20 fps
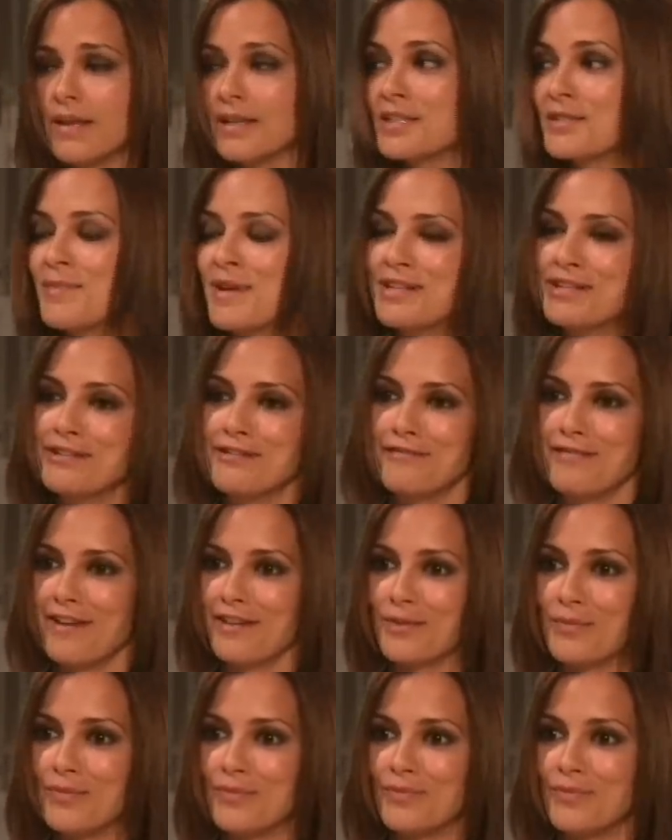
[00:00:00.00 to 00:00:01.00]
Not to mention the
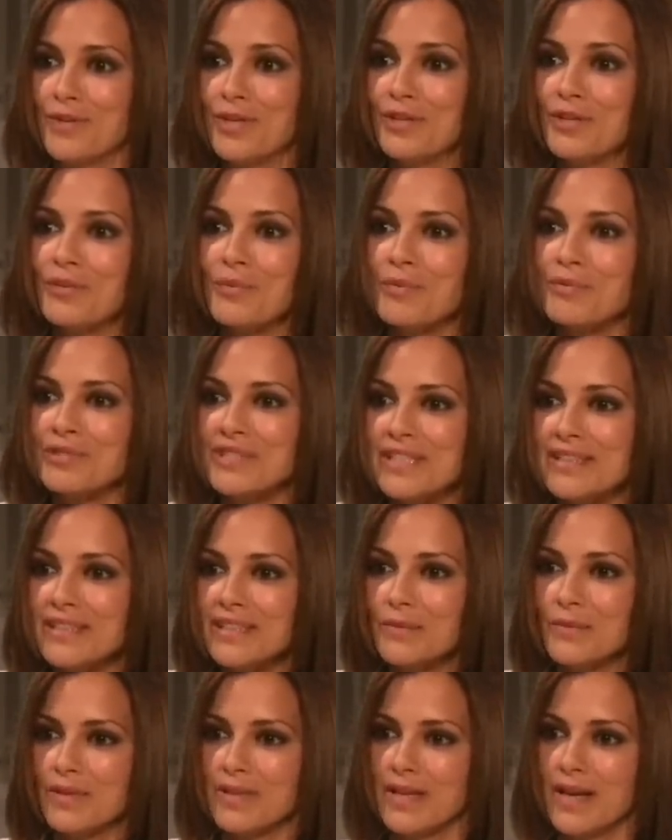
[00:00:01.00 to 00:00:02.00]
fact that we don't know what we're
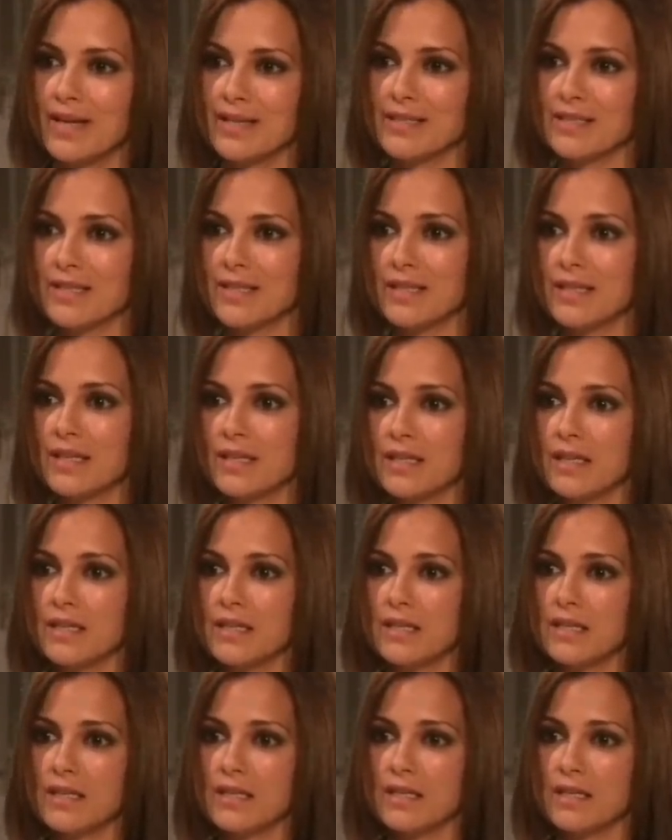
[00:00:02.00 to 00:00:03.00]
dealing with yet.
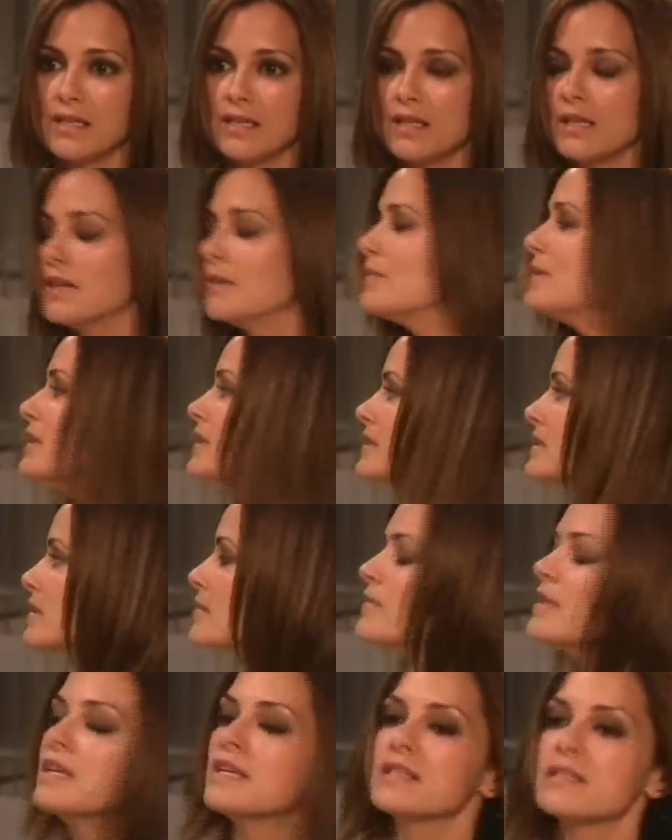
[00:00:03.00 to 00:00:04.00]

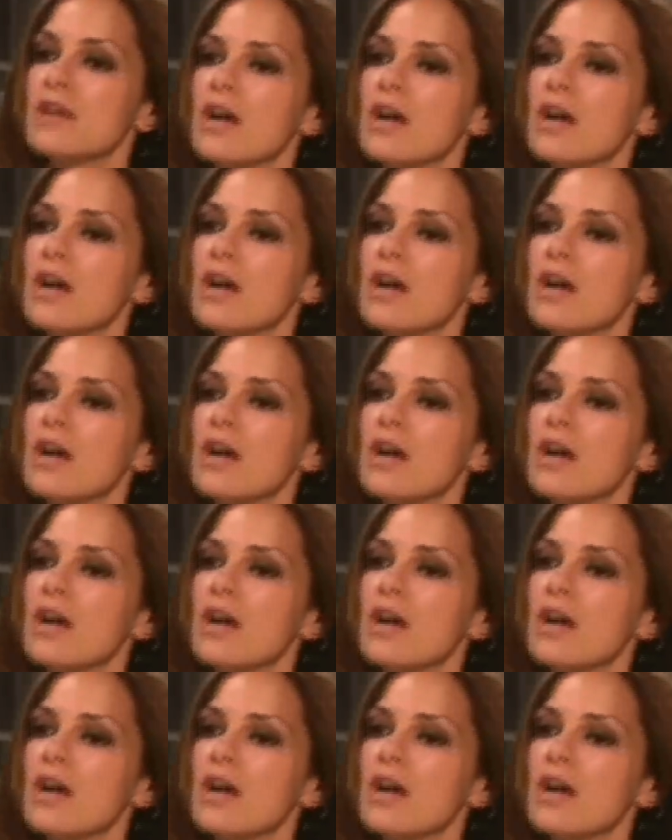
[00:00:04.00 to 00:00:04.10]
Something